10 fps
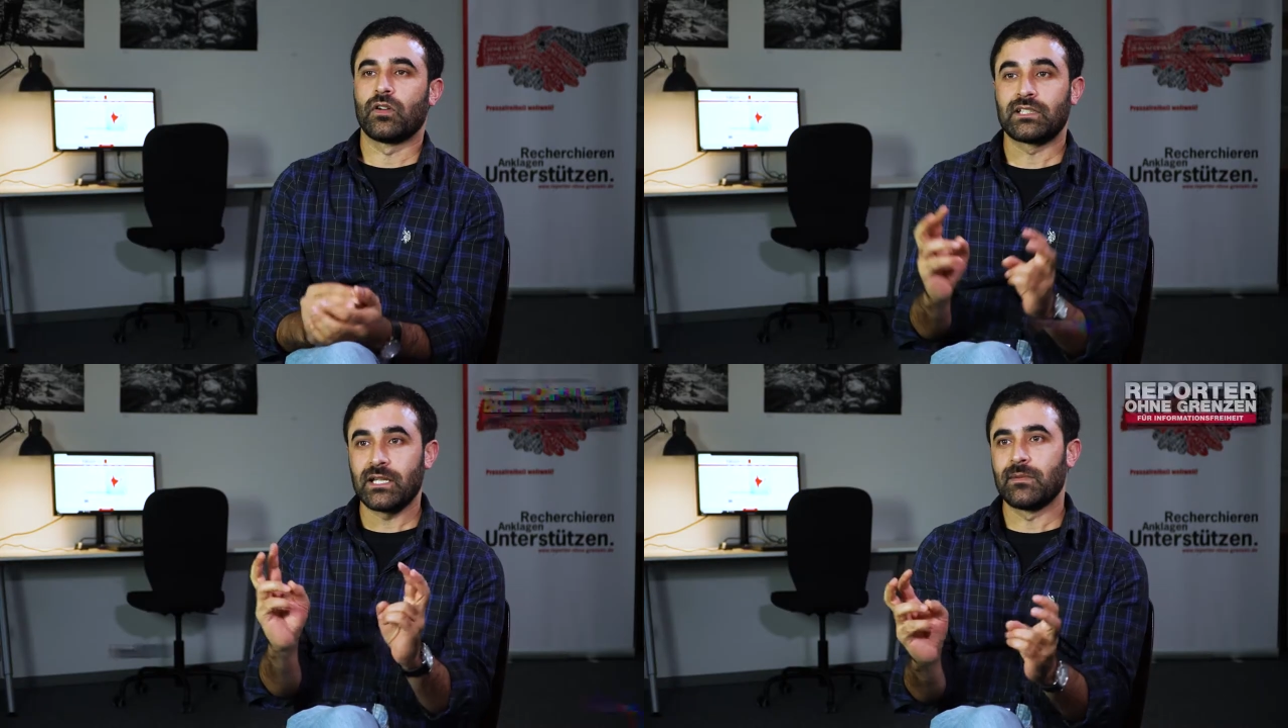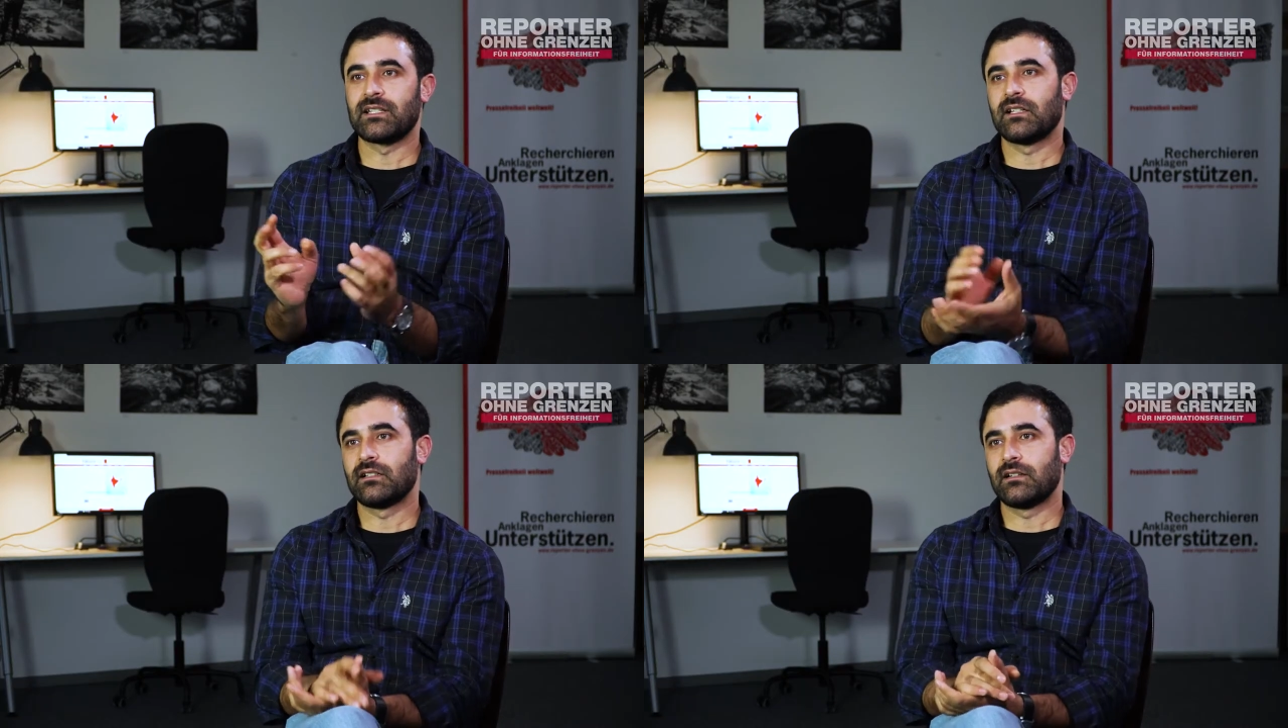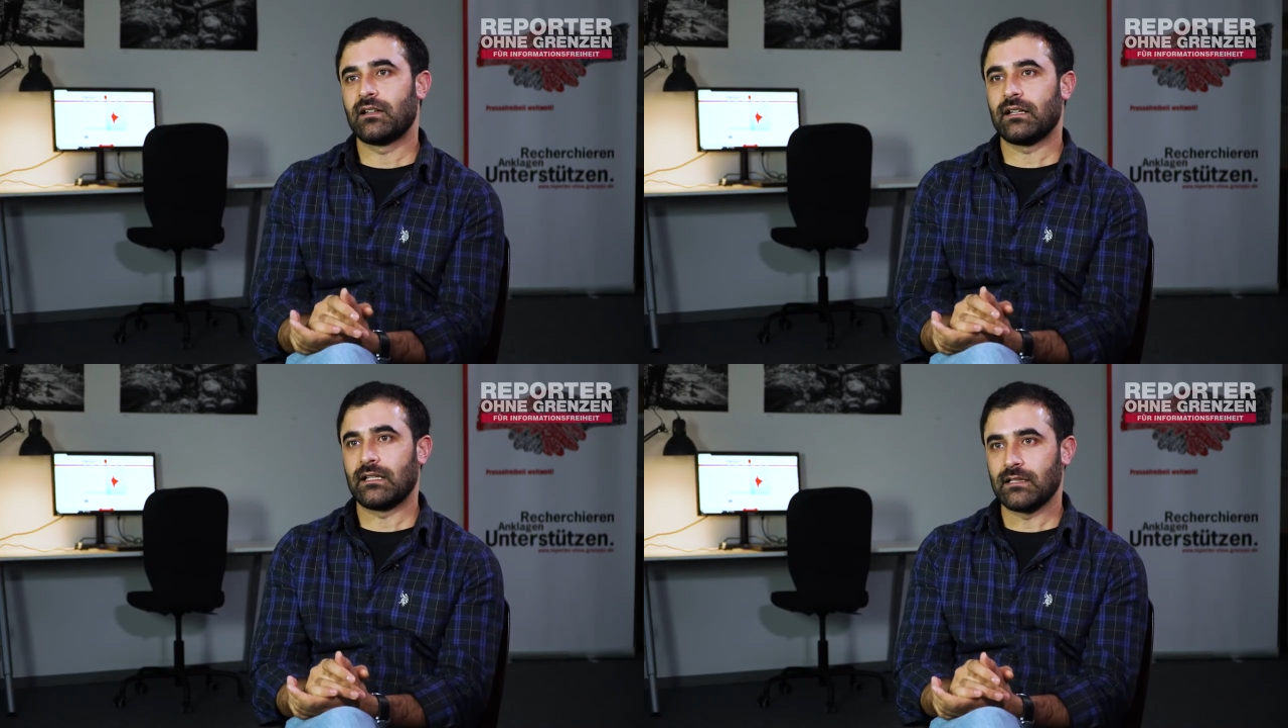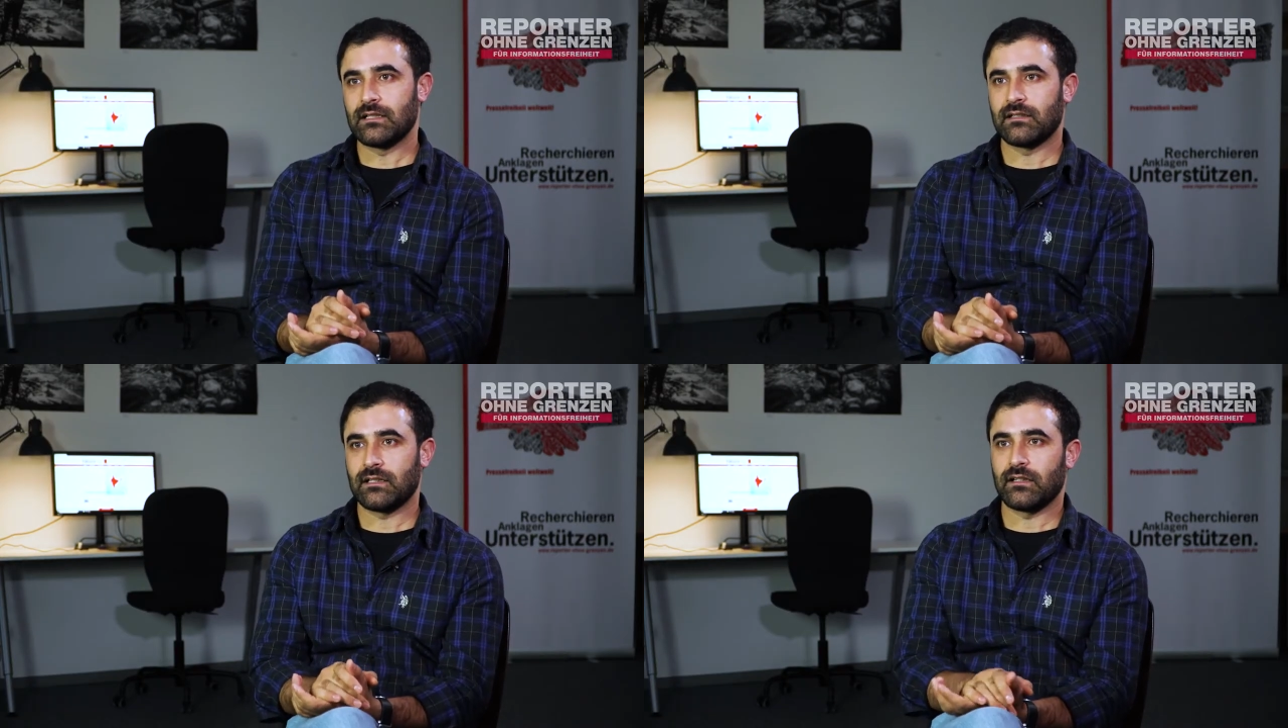For 3 months, they did an
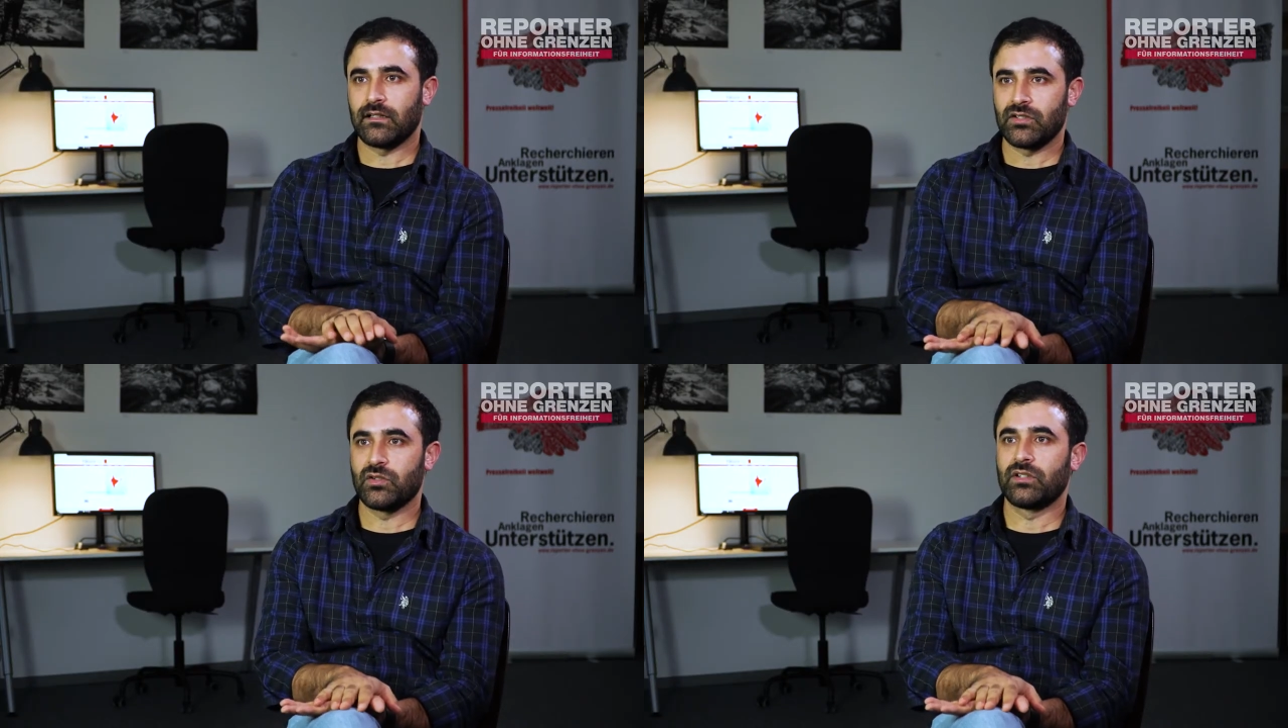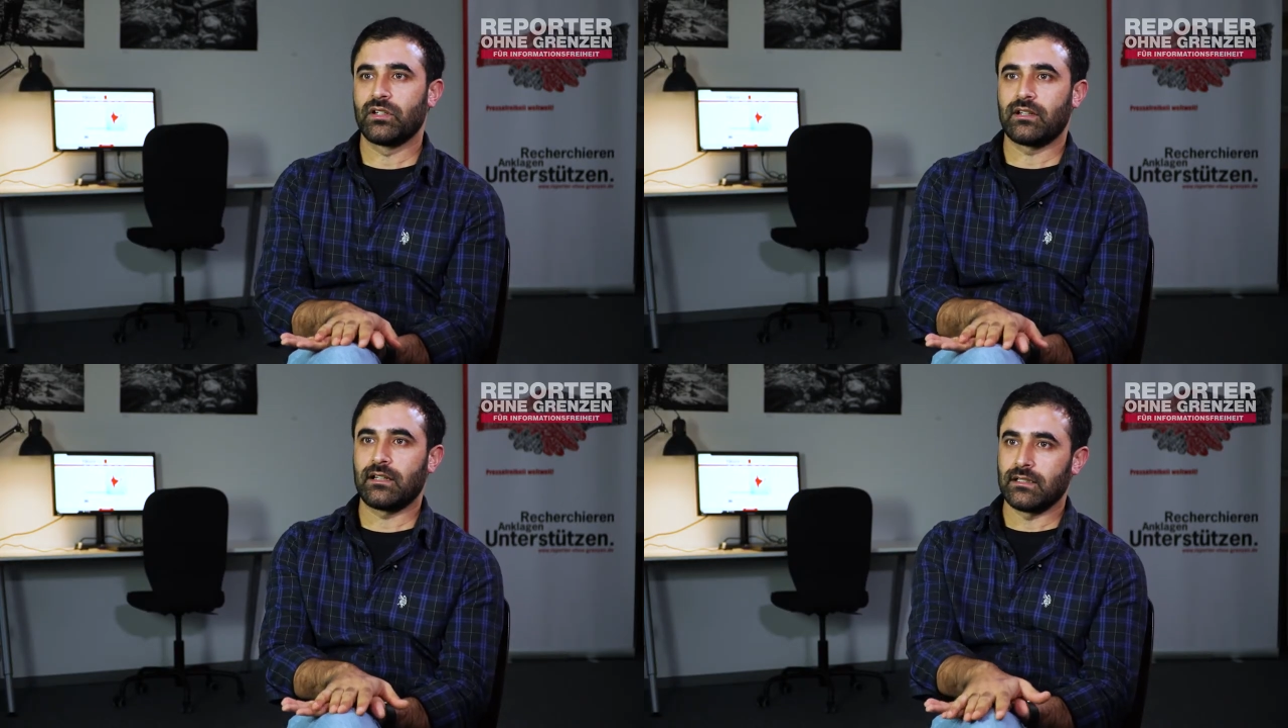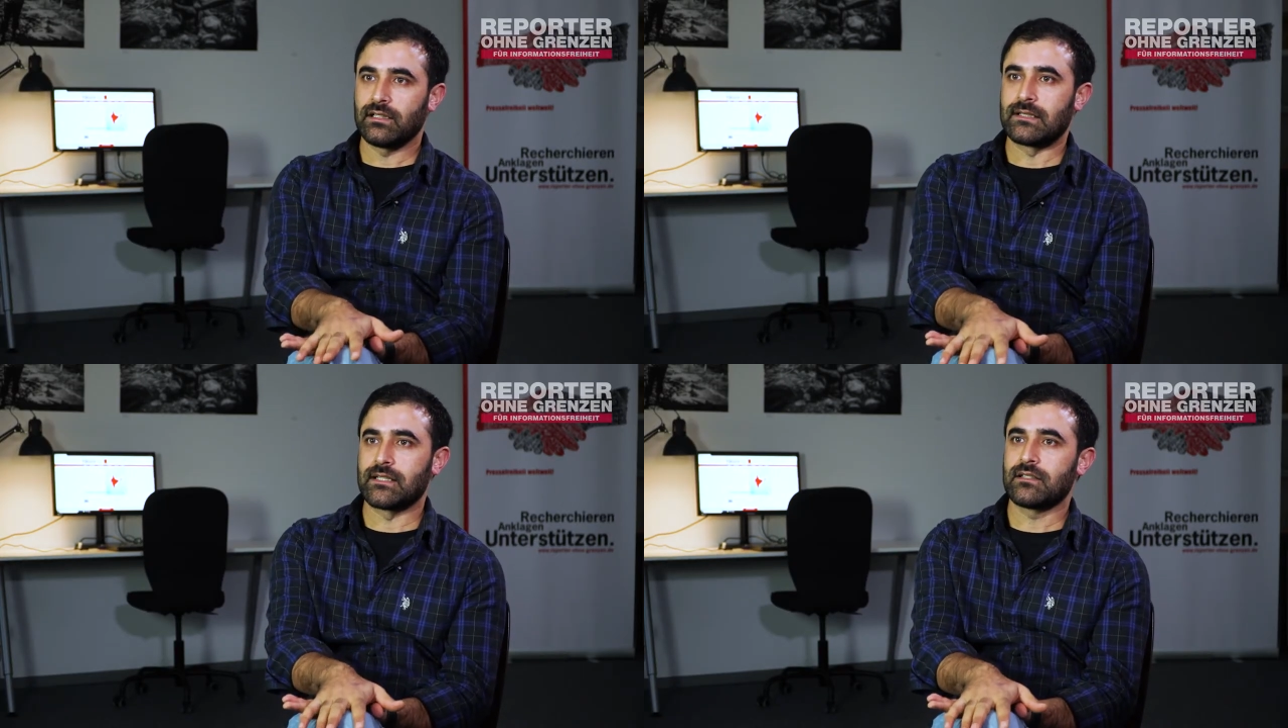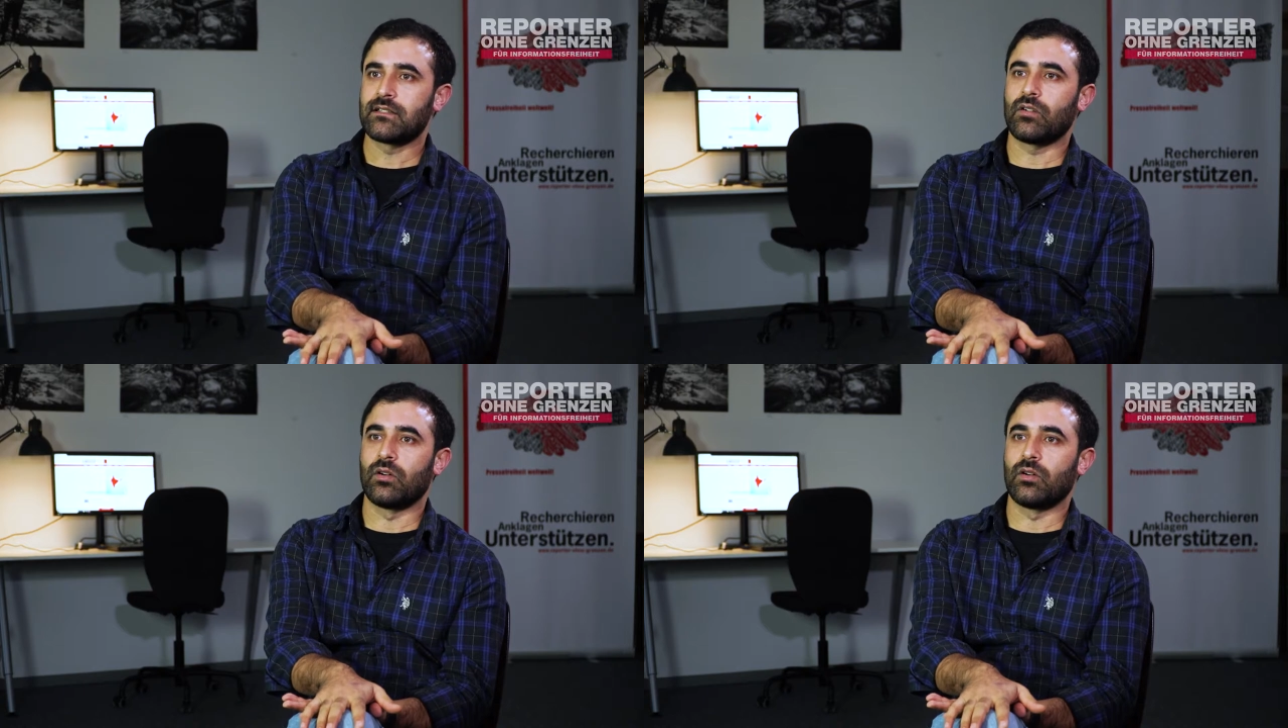analysis, an NGO did an analysis